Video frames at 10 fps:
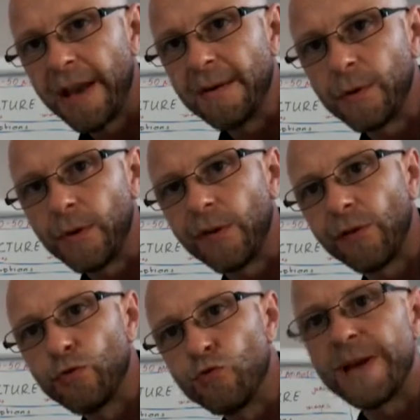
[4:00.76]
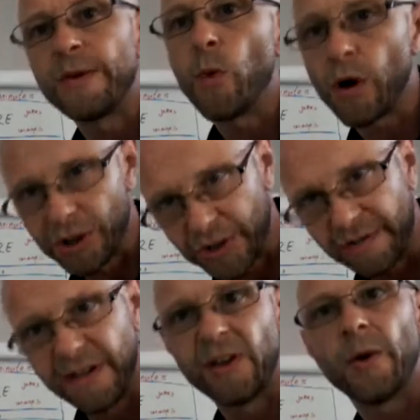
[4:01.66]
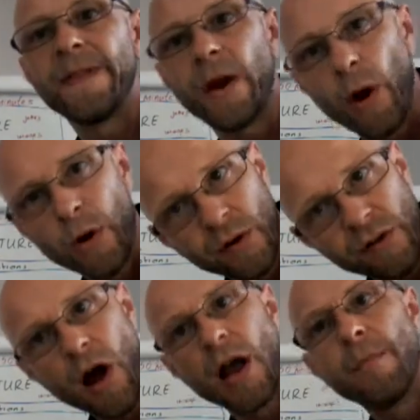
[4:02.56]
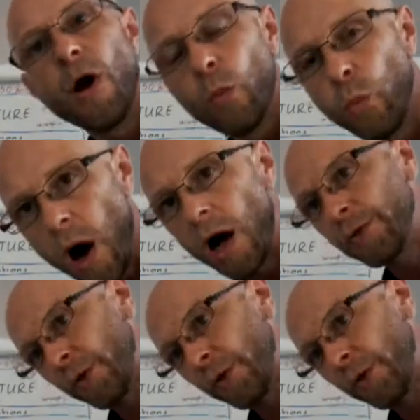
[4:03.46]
able to re-watch the video in their own time while